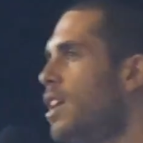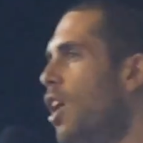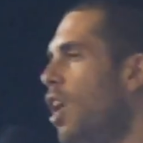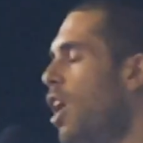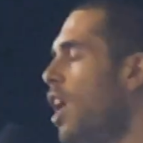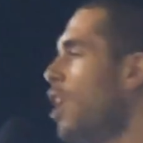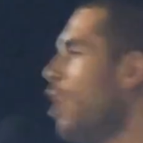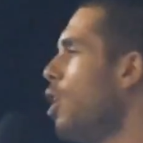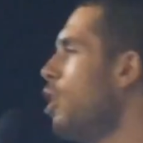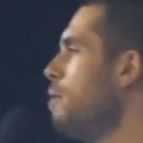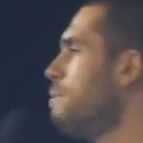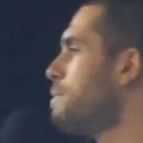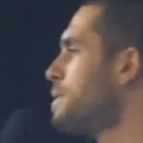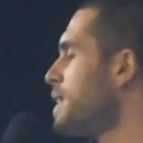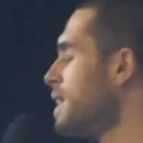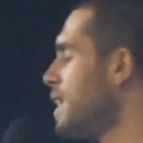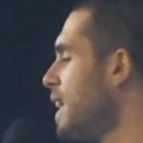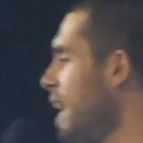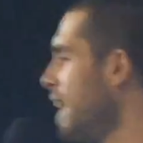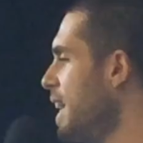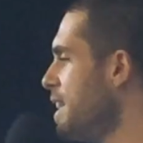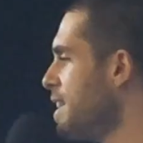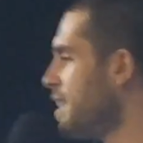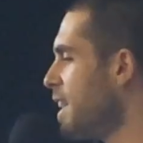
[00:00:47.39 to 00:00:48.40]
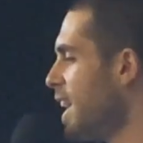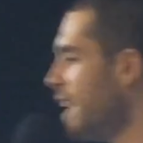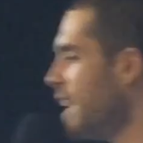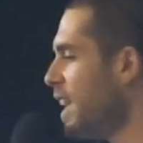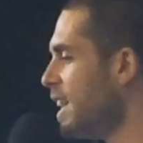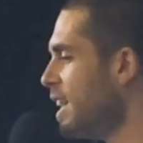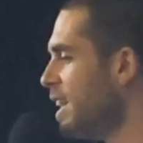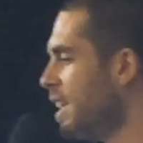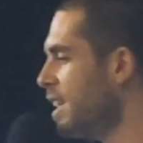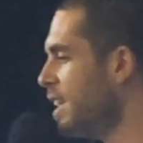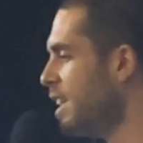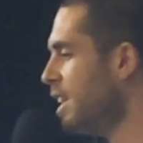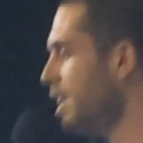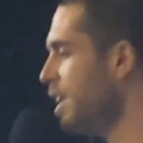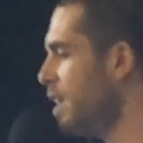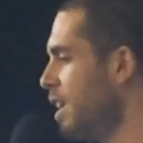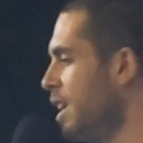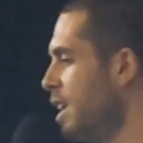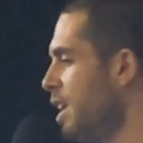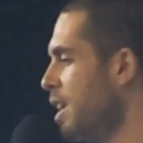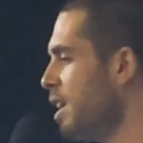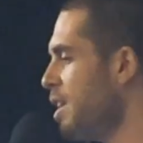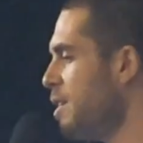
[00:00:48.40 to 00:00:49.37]
I hope today
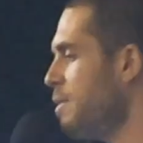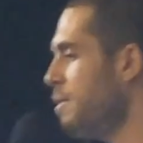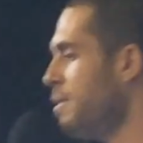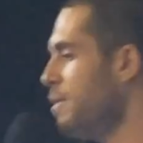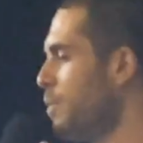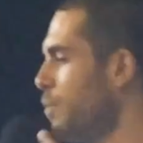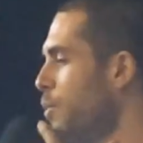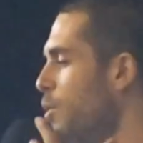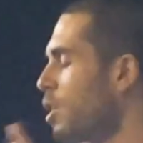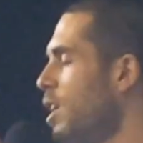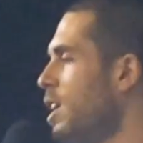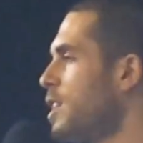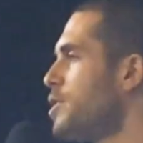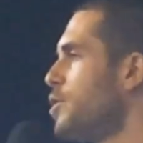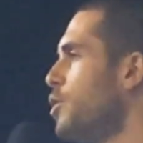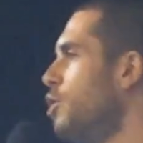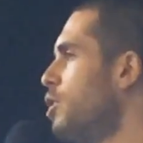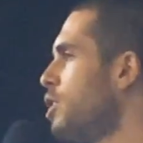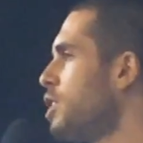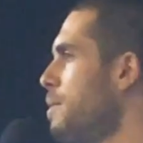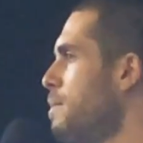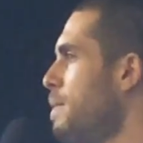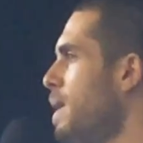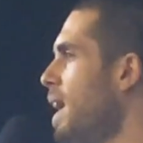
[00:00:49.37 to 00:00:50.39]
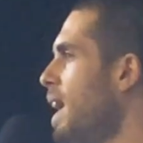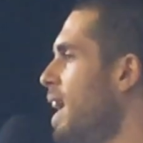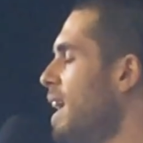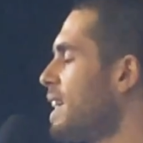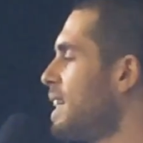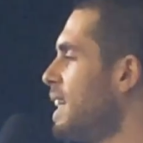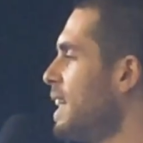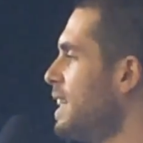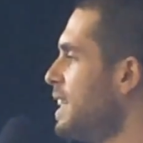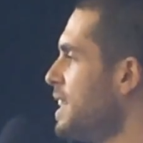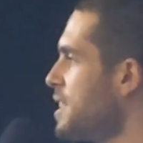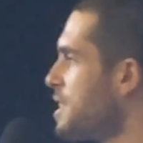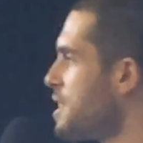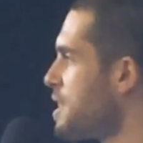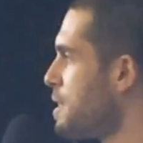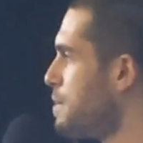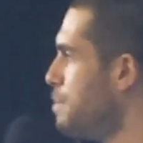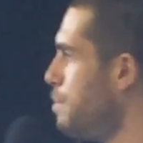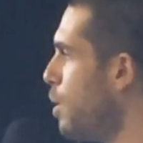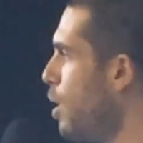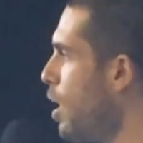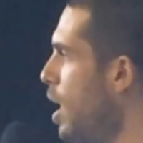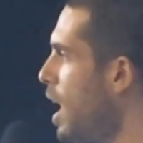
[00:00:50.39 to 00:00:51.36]
that what I talk about can
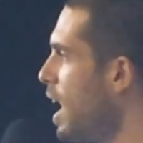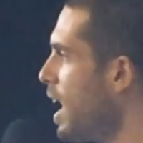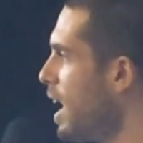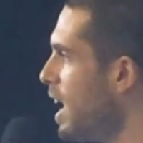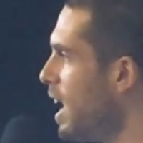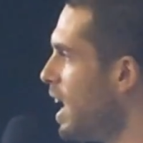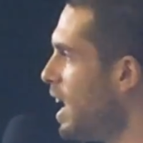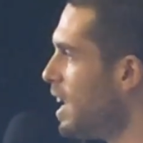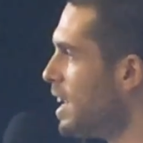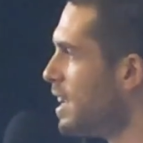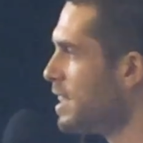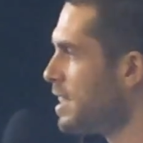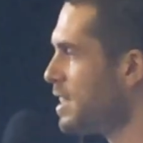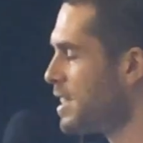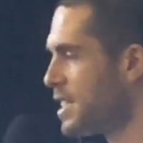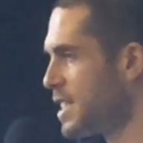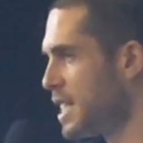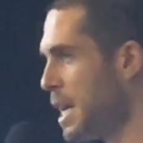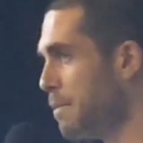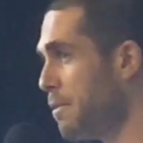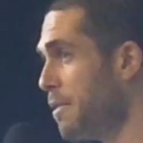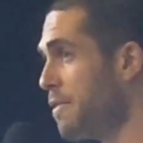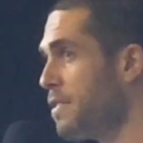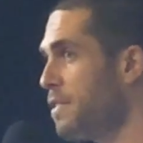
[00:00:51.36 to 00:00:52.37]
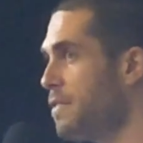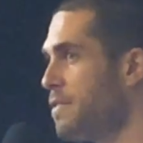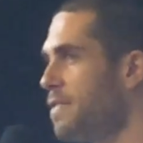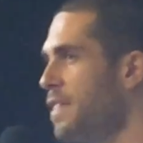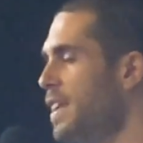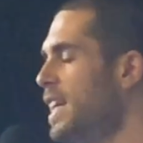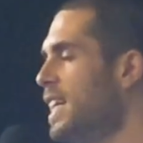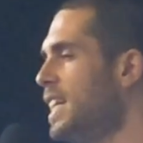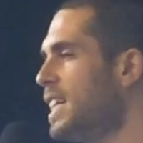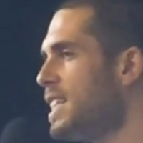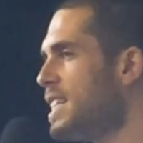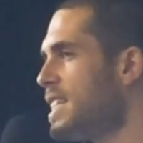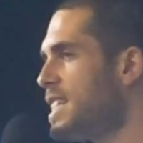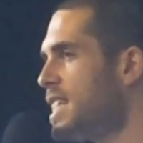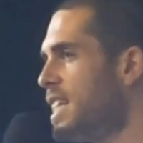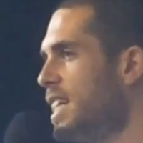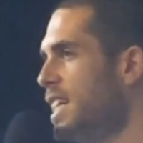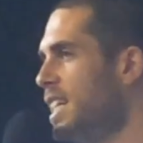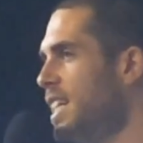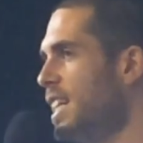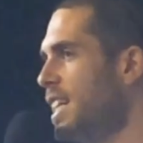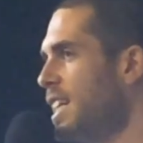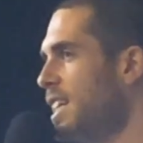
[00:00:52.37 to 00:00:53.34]
inspire some of the vegans
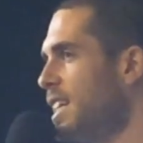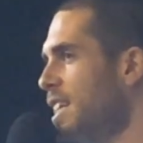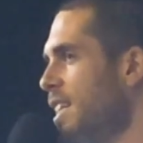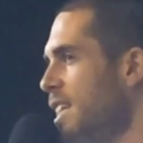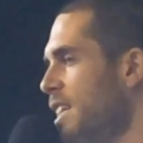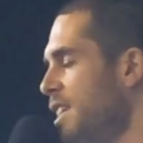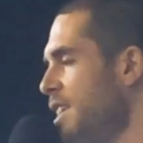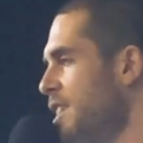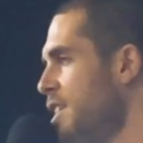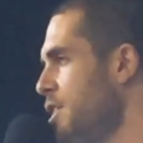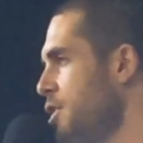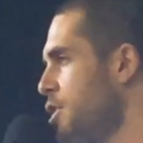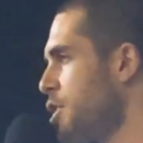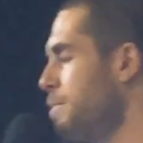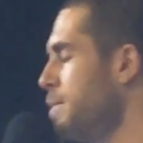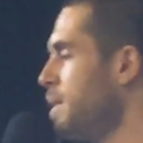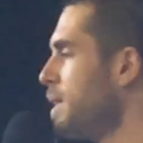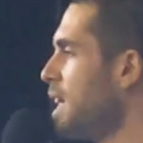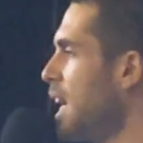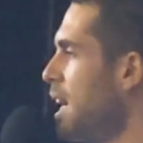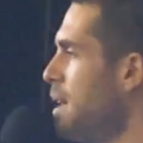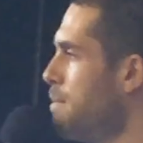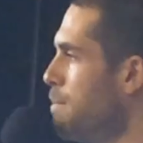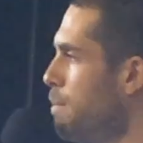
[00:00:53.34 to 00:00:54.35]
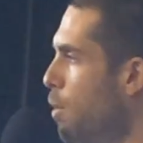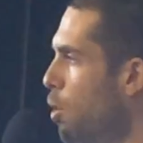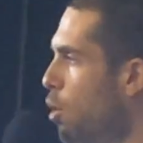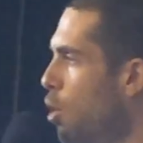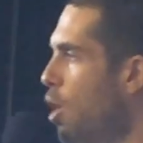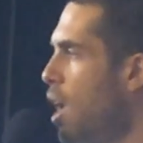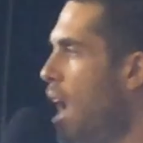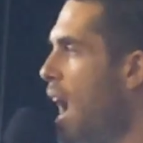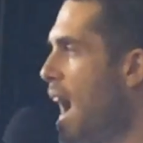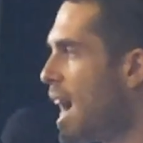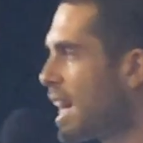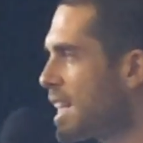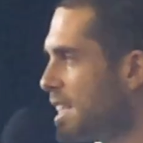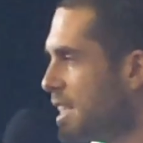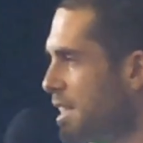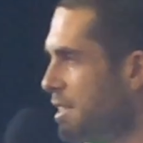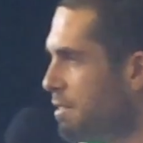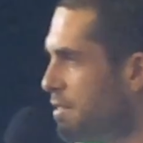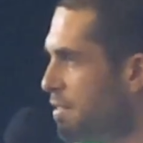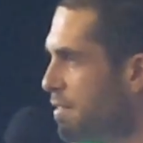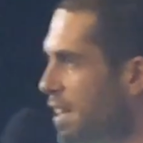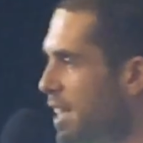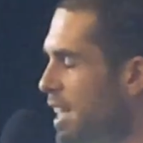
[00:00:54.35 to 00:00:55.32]
here to become more
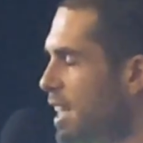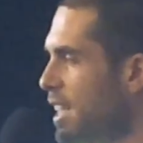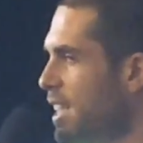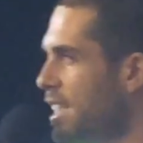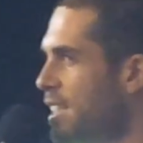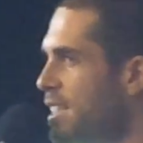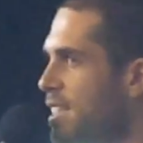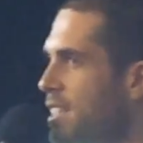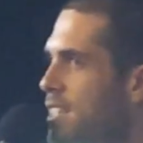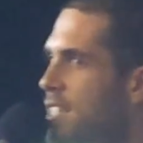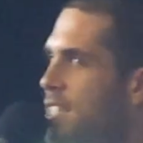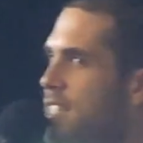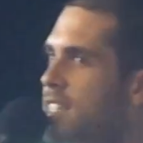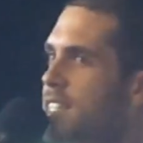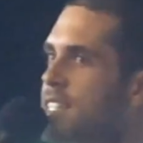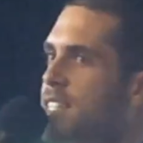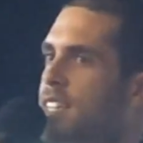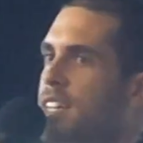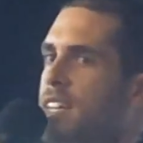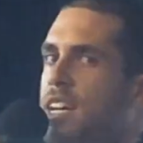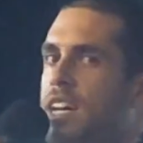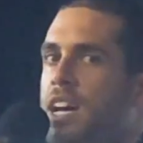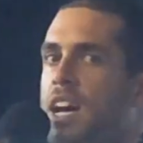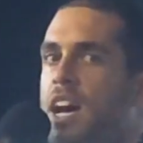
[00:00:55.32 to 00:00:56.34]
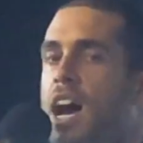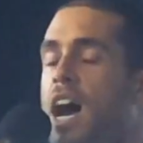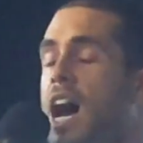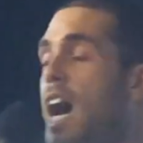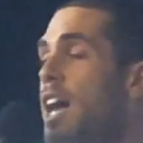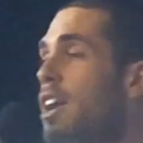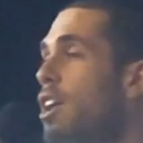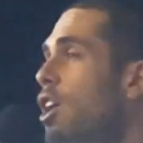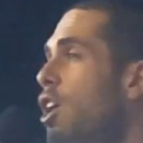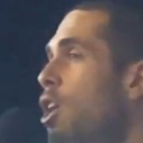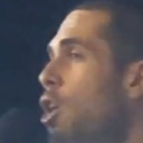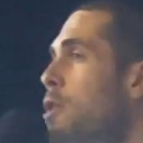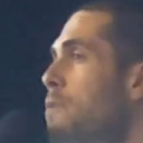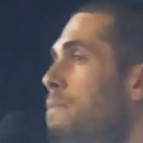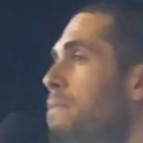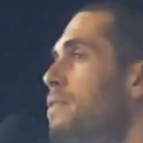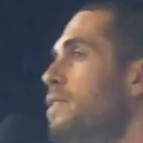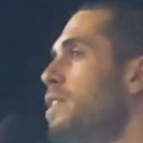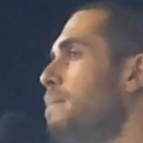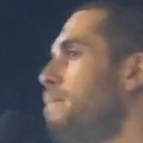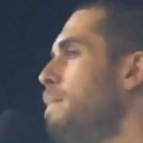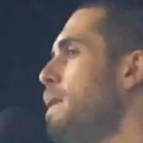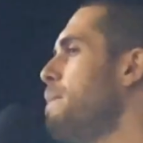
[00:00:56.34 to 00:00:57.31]
active vegans. And I hope
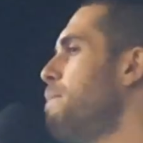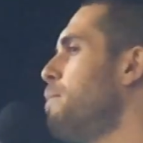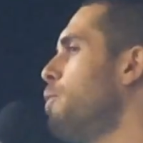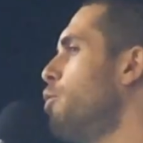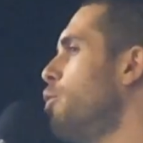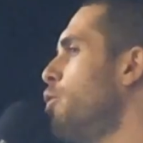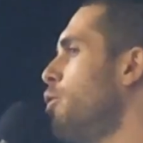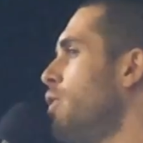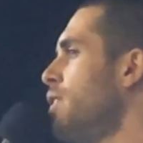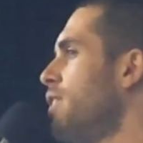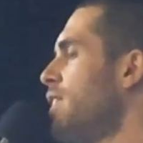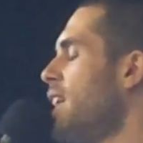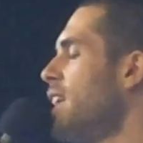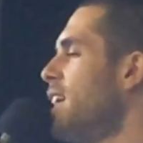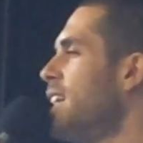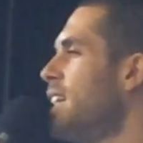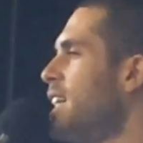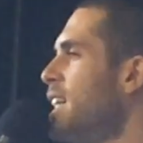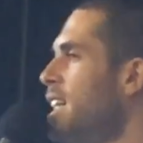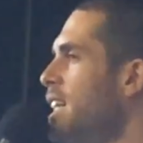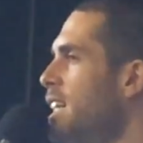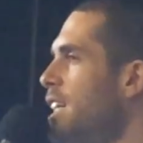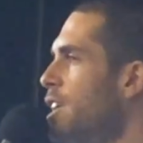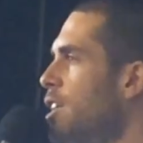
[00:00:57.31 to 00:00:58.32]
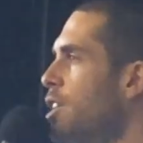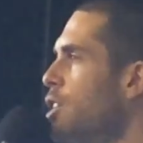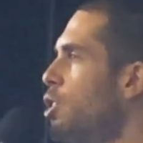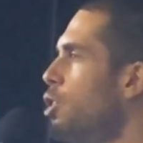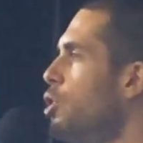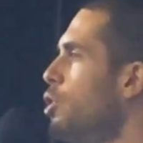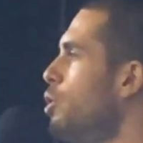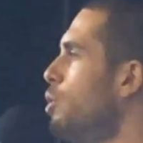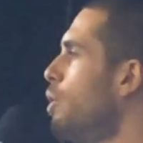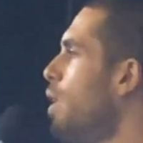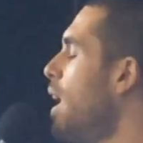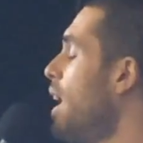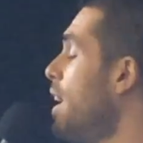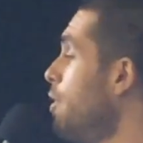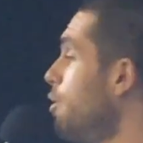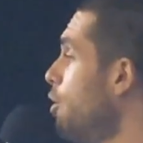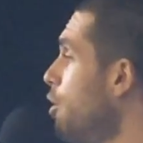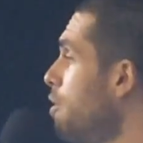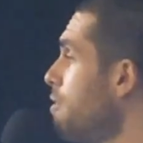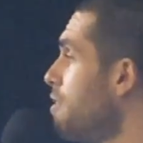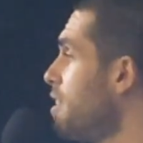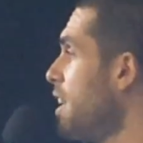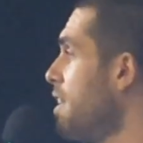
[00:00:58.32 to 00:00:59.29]
for the people that are here who are
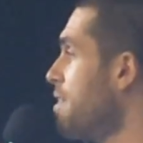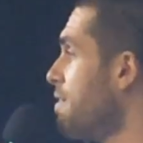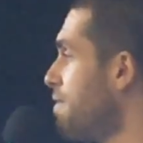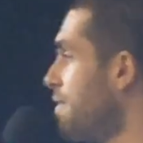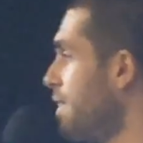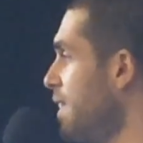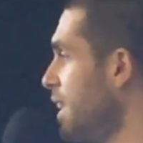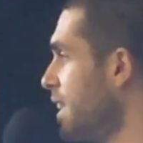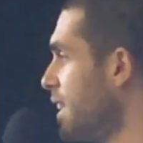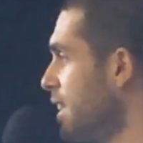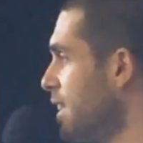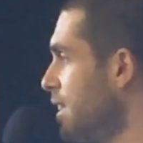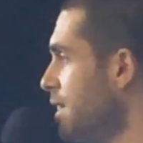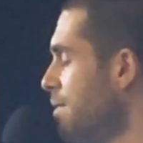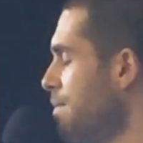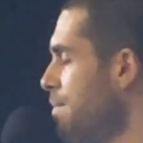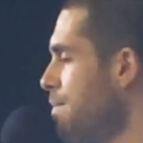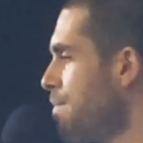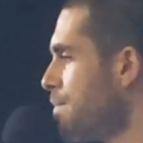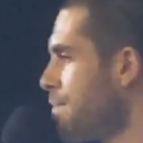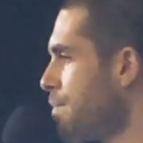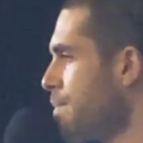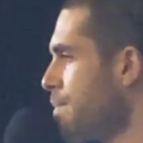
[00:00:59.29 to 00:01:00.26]
not yet vegan,